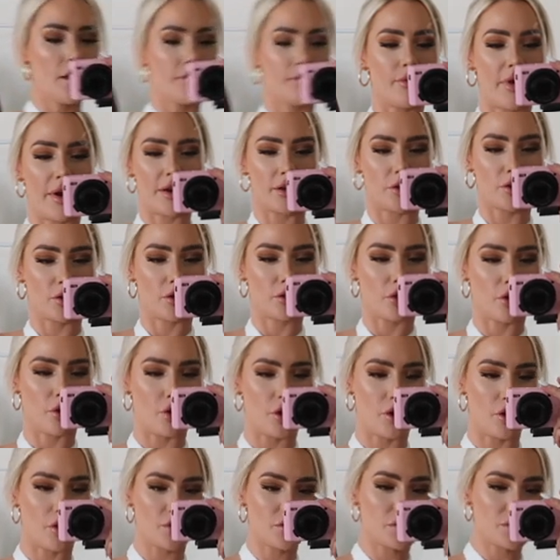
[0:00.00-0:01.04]
regular
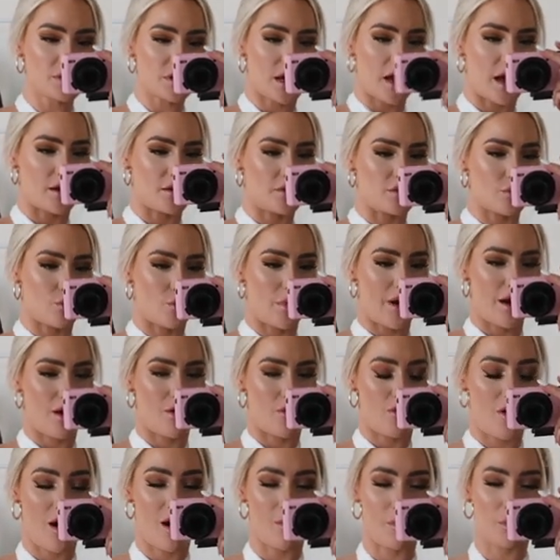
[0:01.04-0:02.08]
clothes and
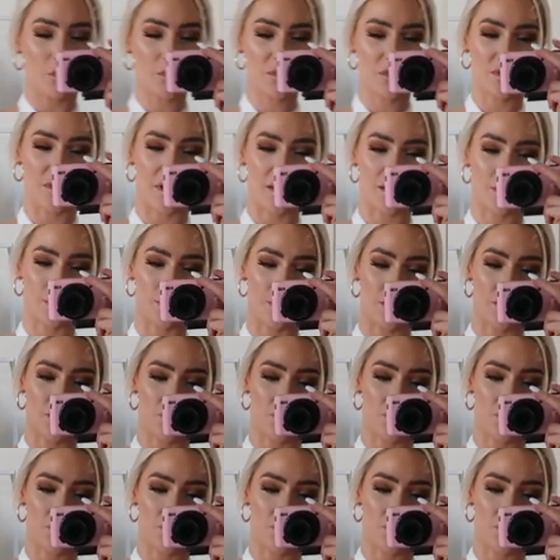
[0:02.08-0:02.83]
wow, I'm obsessed with